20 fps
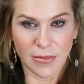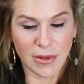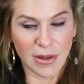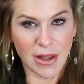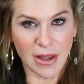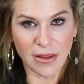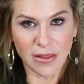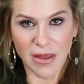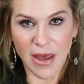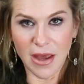
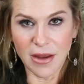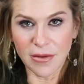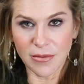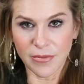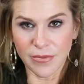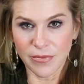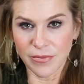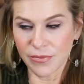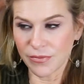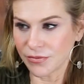Like that.
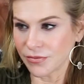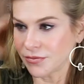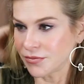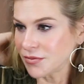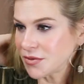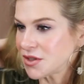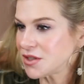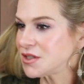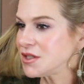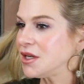
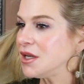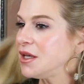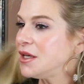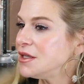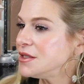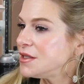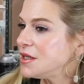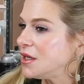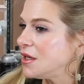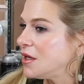Just an
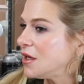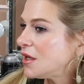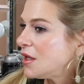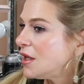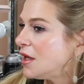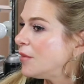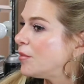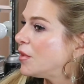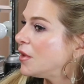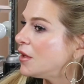easy
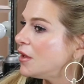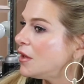clip.